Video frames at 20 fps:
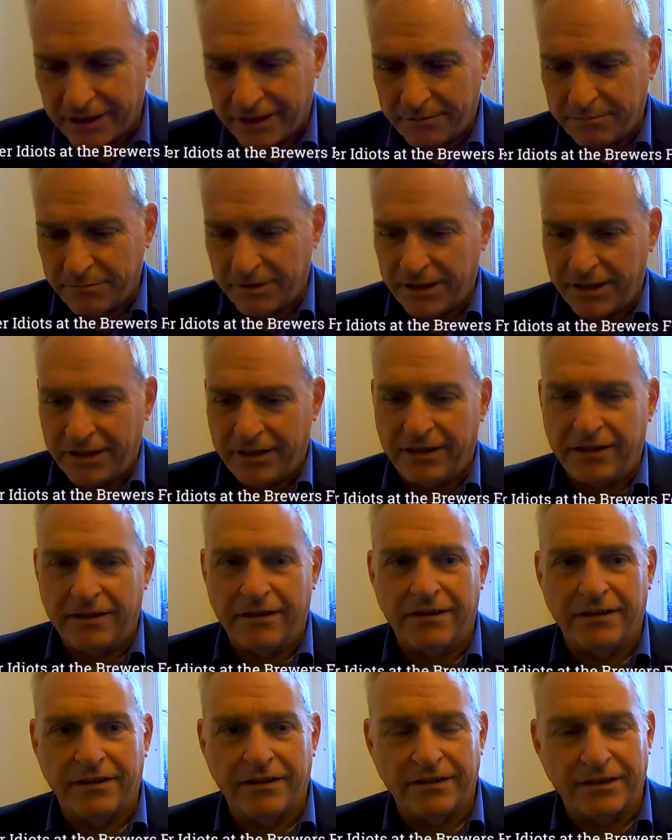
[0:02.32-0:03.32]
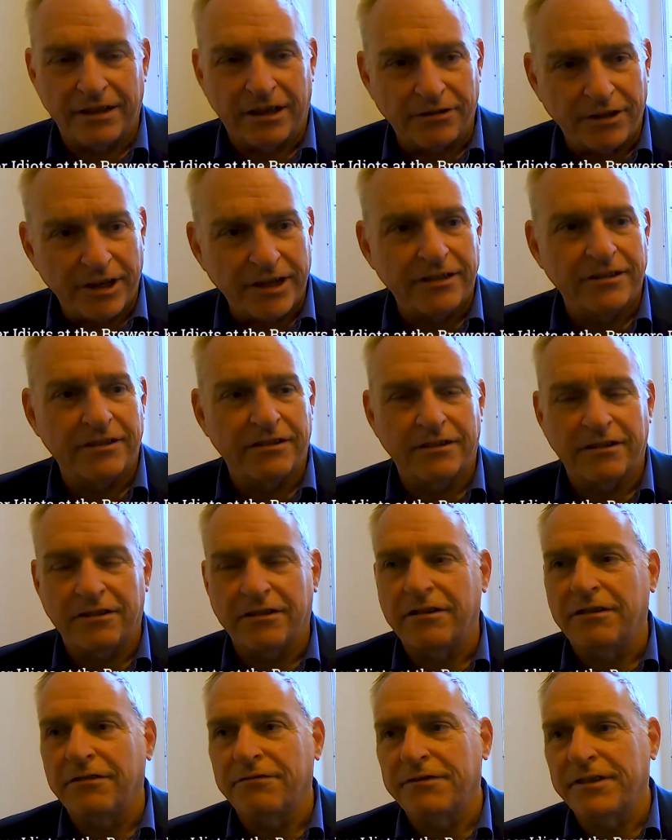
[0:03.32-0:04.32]
I'm the director
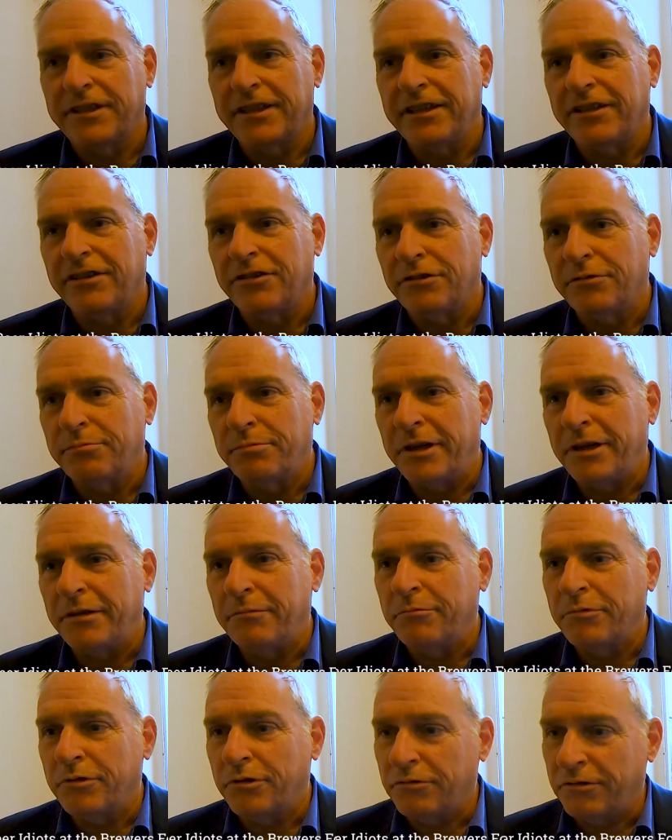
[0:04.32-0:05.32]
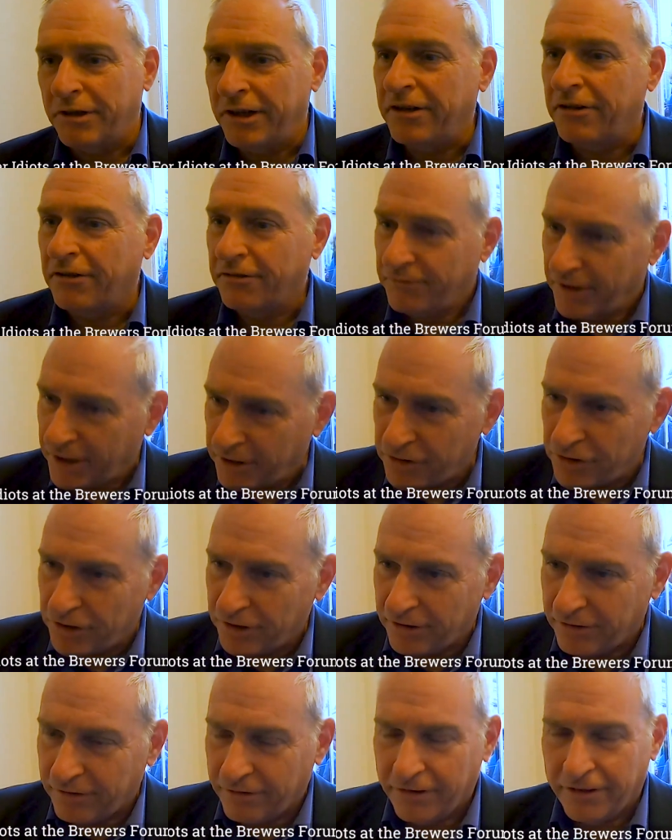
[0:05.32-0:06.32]
of the European Brewery
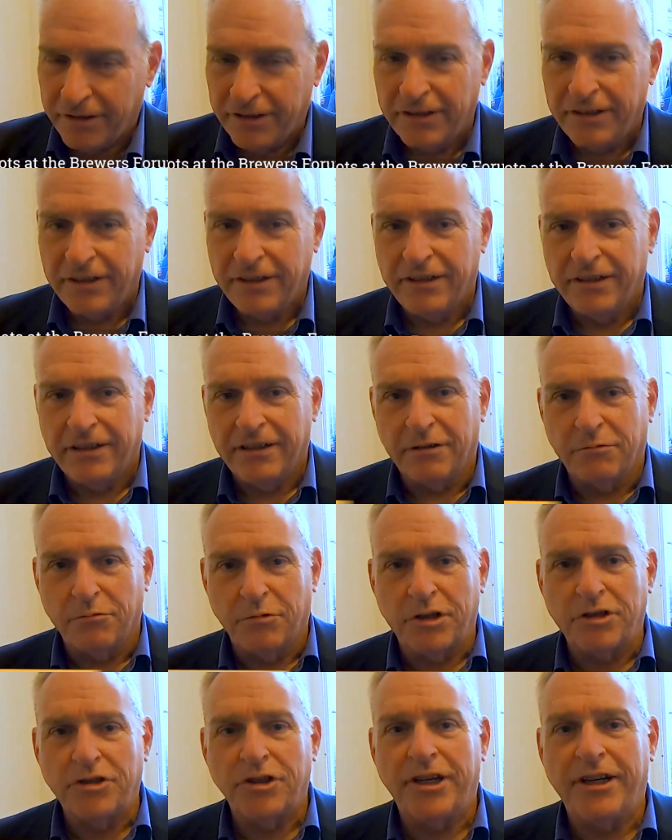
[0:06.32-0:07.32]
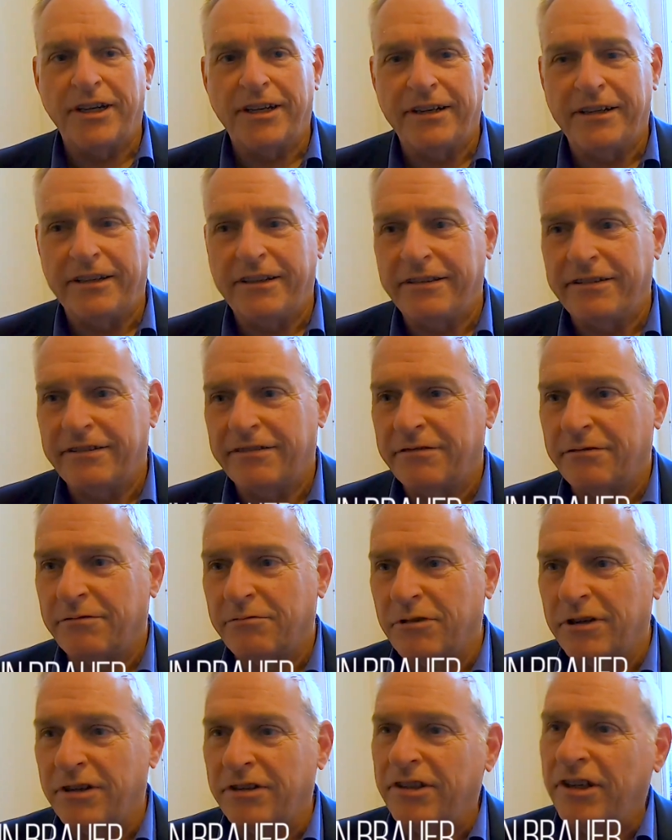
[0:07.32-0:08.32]
Convention, which is
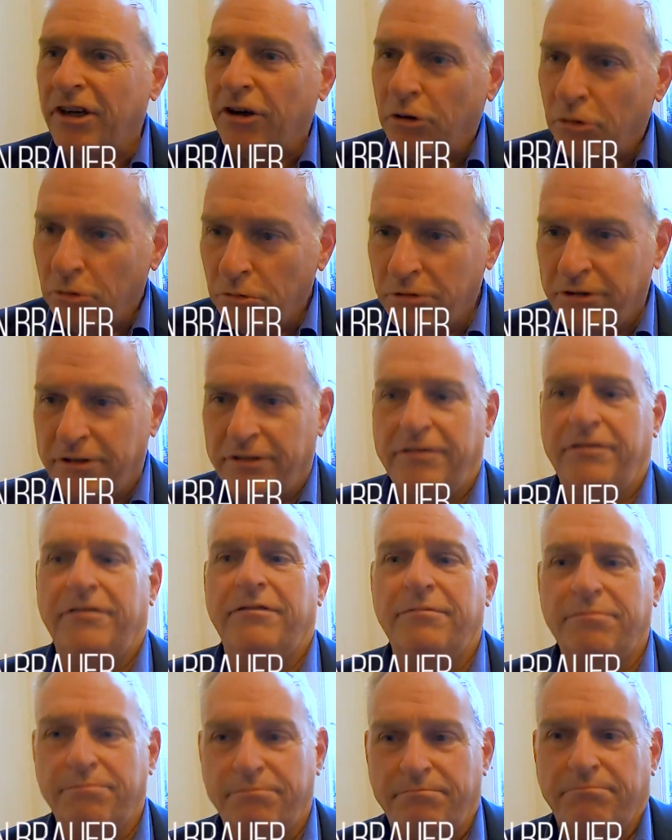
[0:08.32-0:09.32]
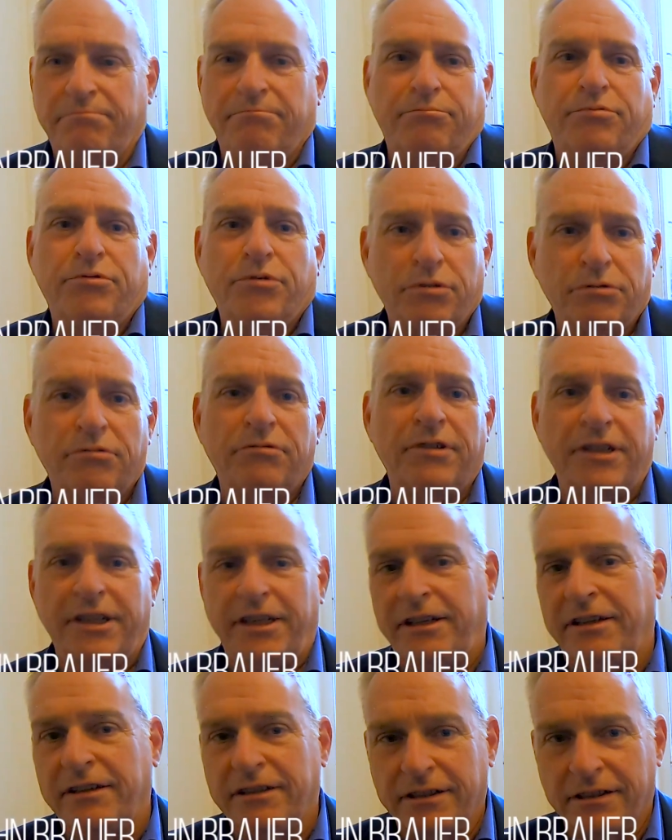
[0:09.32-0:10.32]
one of the oldest
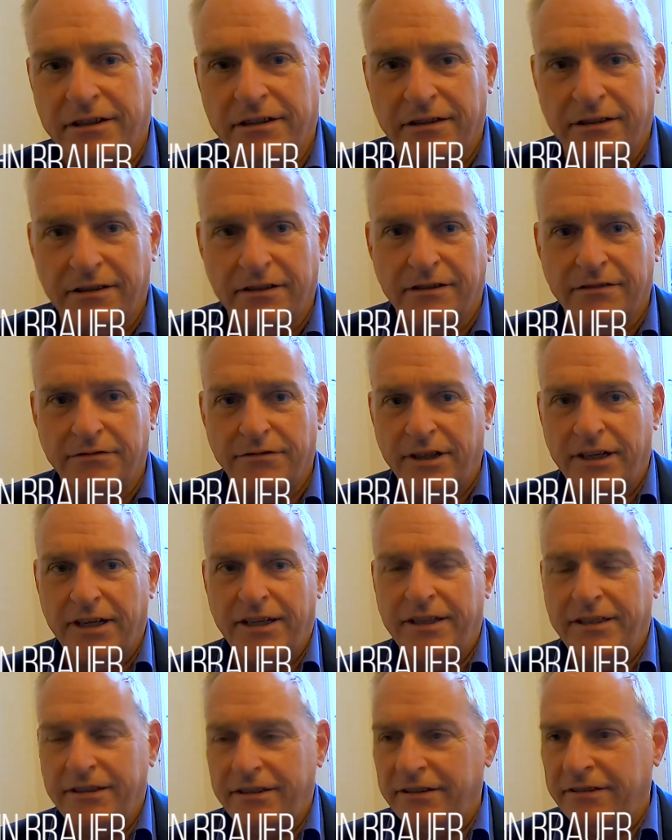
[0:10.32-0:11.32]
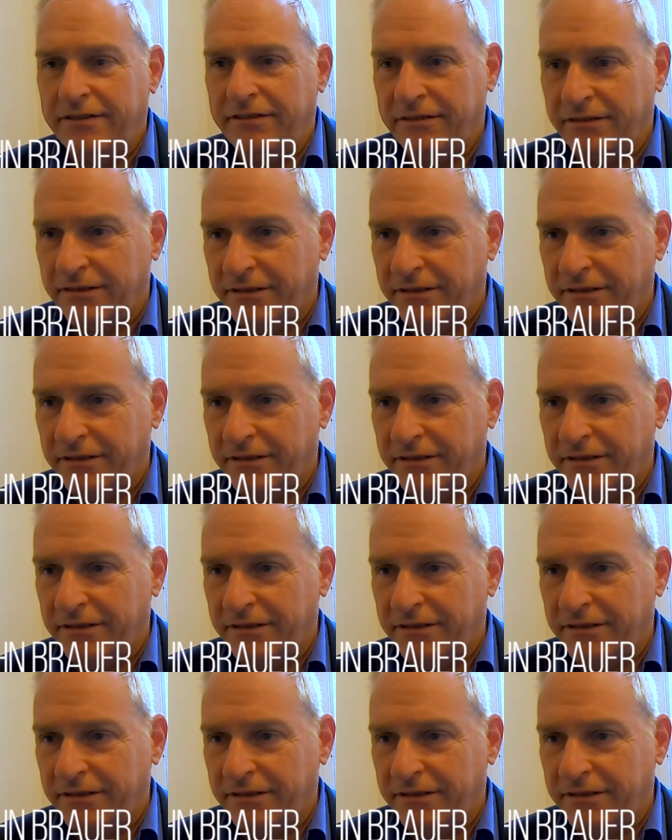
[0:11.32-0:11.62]
brewery-related